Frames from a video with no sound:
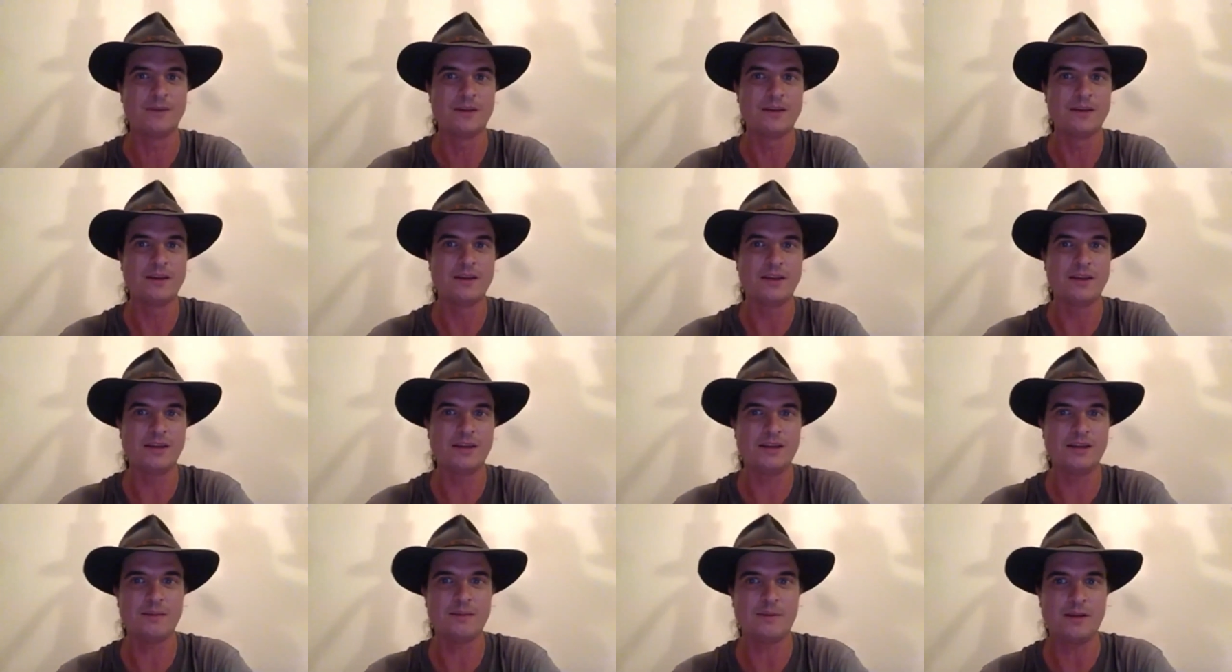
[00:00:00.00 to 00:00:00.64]
here,
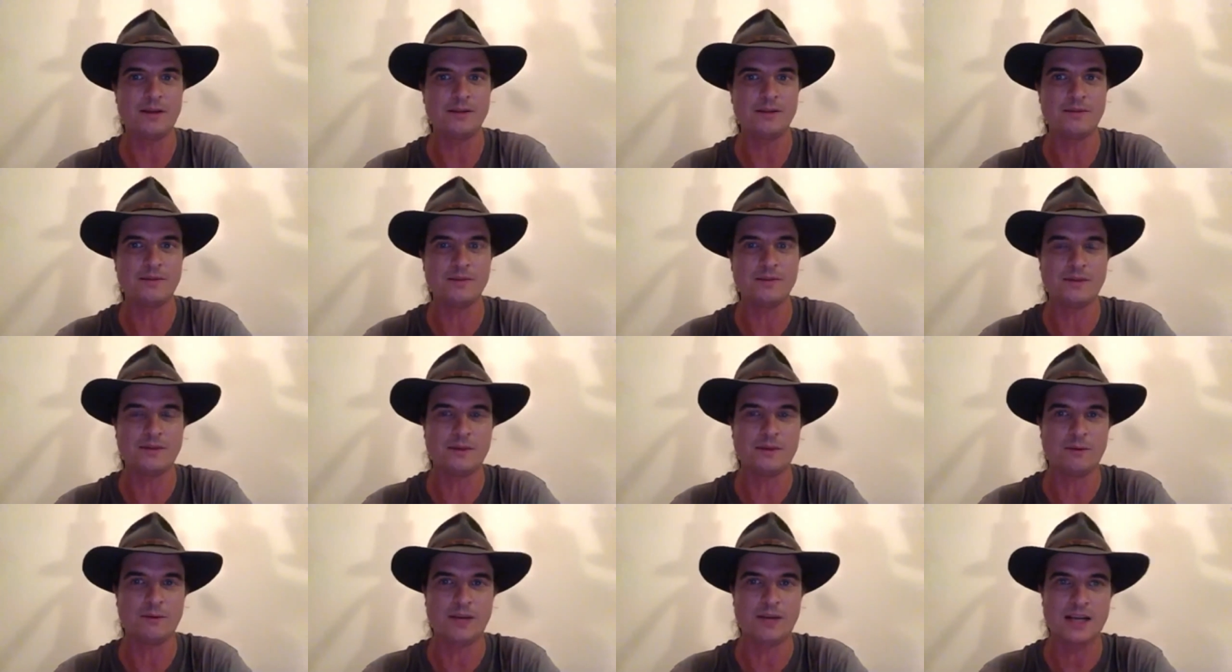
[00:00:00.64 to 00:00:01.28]
but
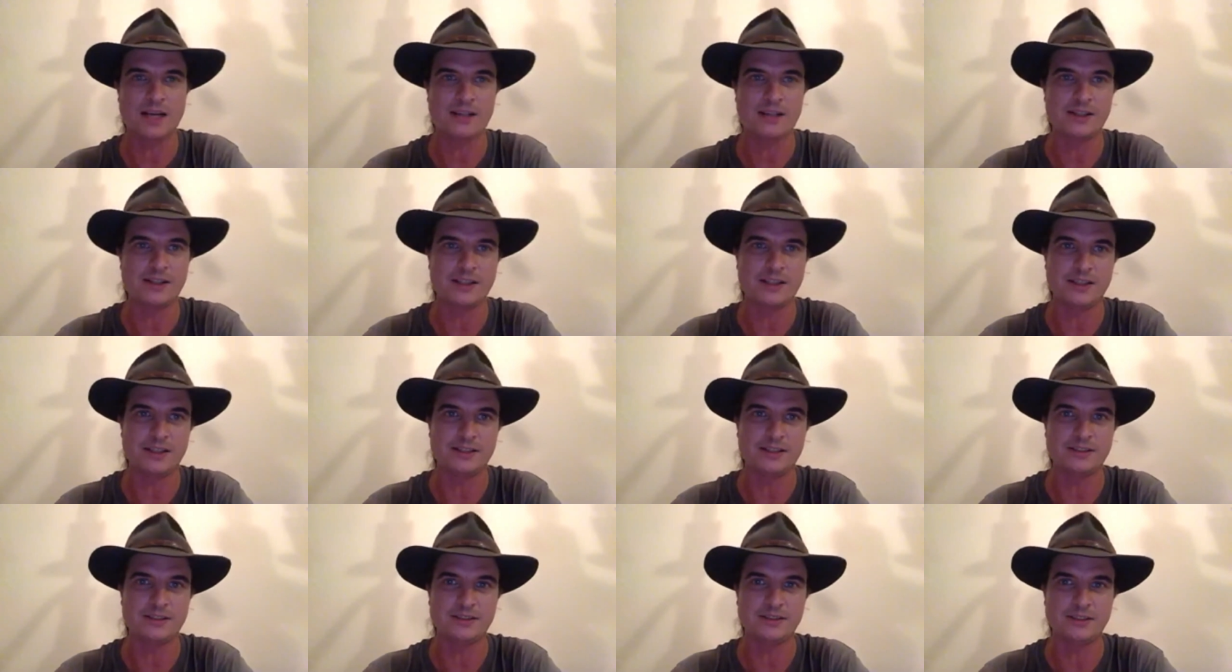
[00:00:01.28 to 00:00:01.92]
the reality
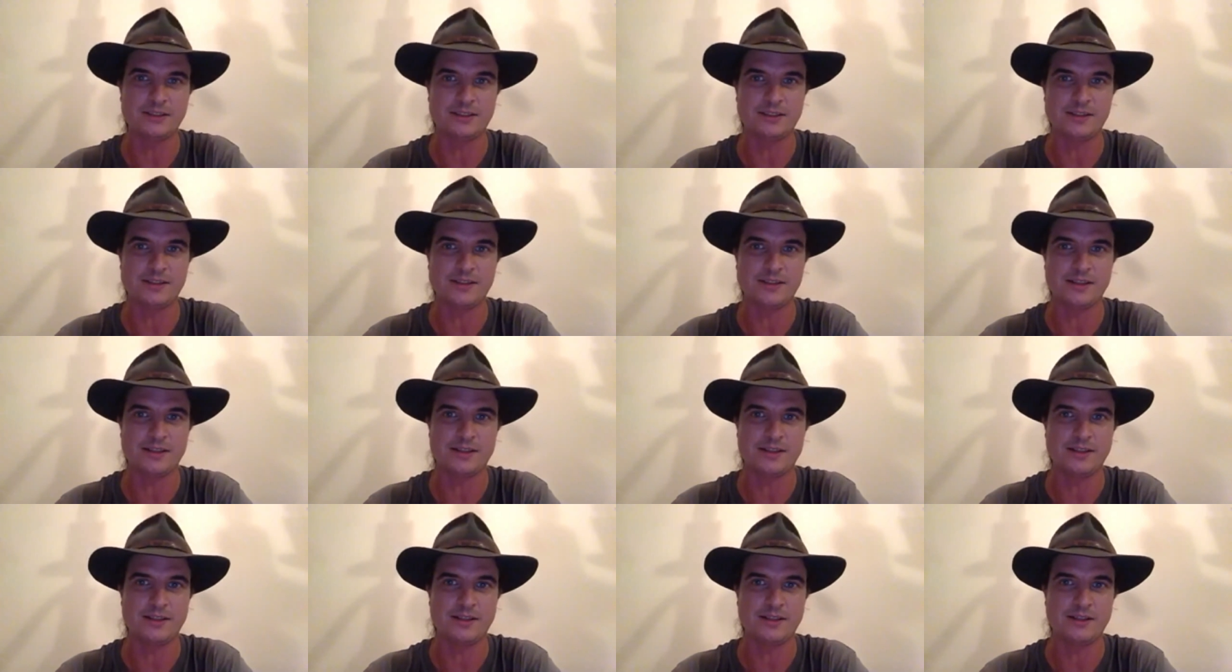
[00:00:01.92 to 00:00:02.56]
is, is
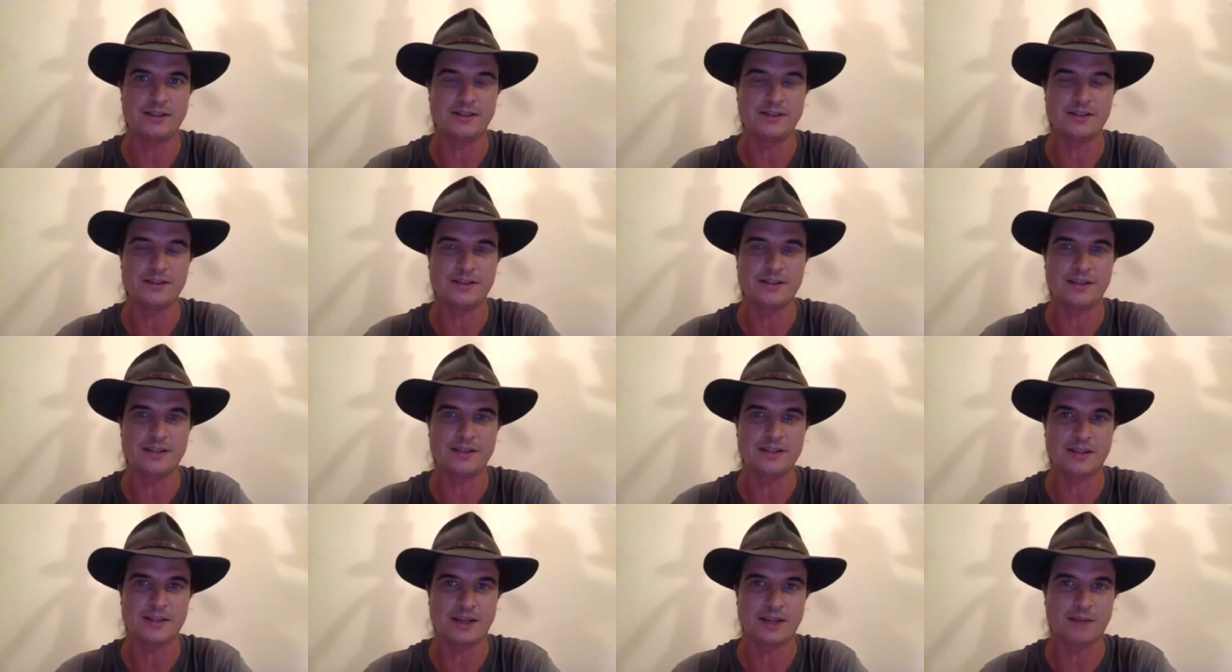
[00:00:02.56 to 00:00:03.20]
is
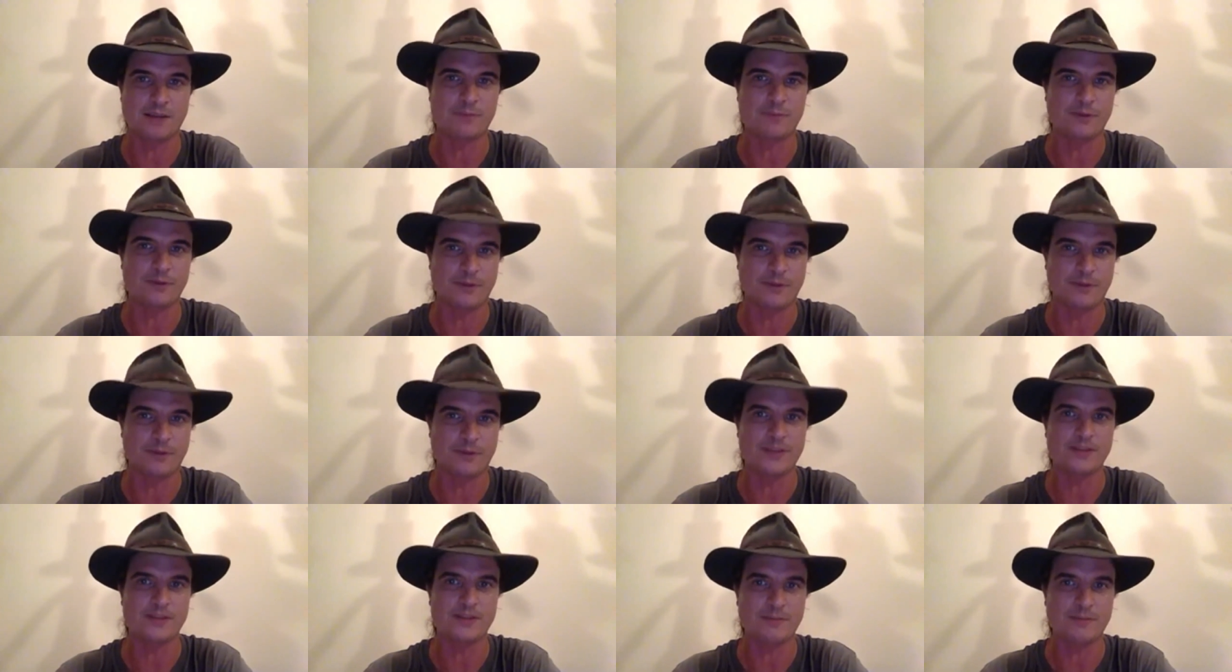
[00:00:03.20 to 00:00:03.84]
there's a couple of
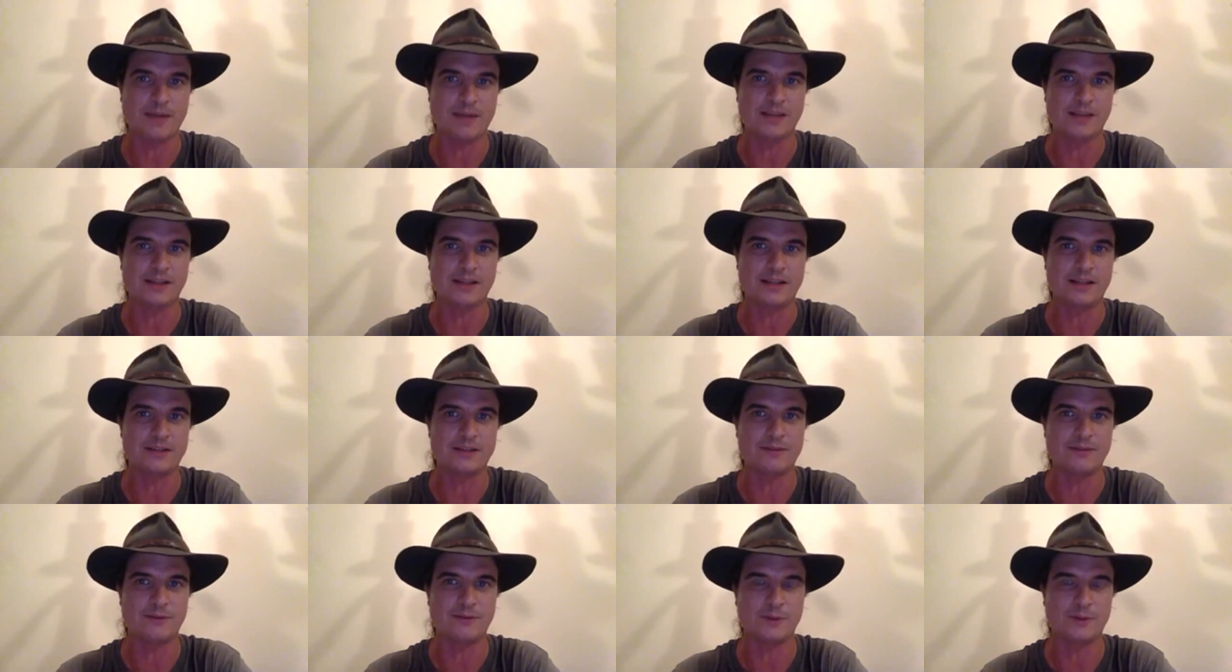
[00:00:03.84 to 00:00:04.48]
things that make
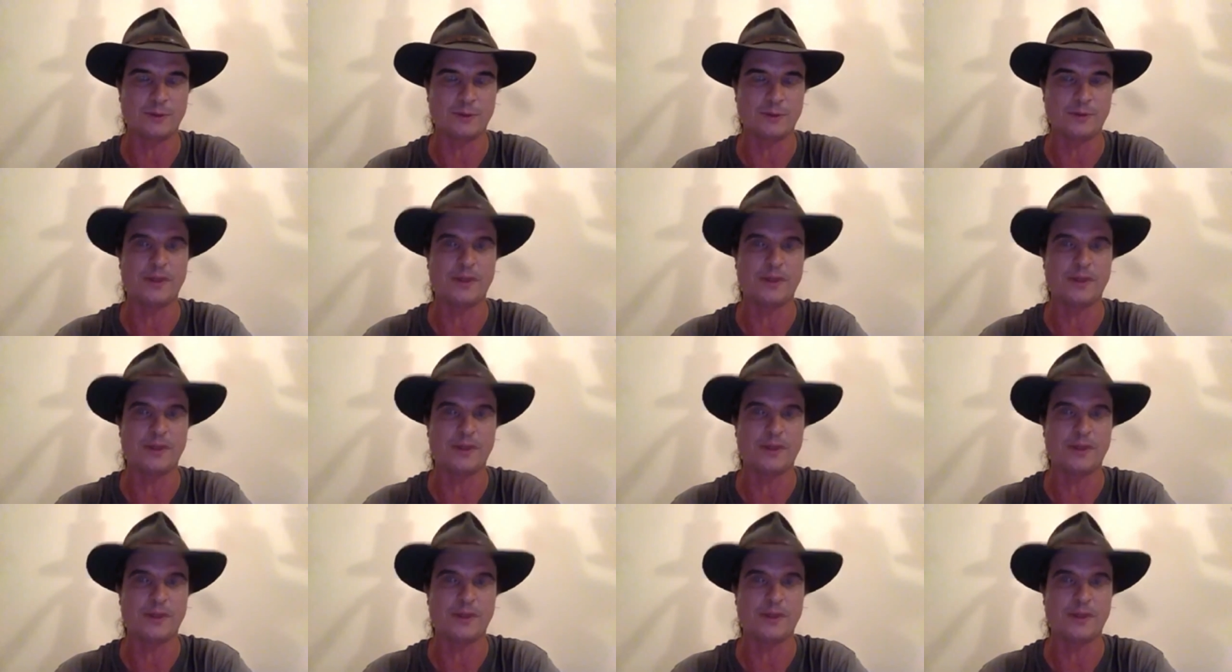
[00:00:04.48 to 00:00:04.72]
that difficult.